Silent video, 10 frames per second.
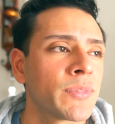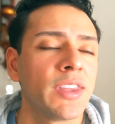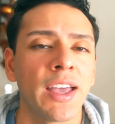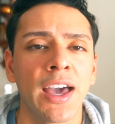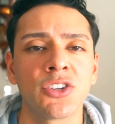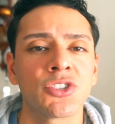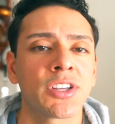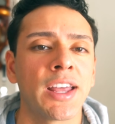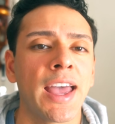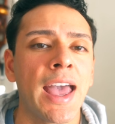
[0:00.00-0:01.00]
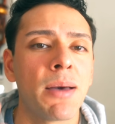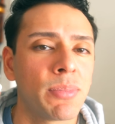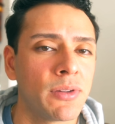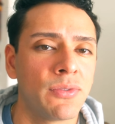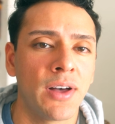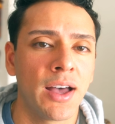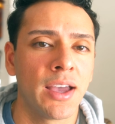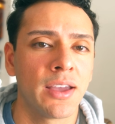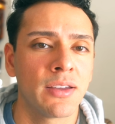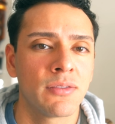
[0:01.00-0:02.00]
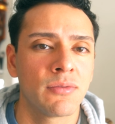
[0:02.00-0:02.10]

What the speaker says: The header's just gonna amplify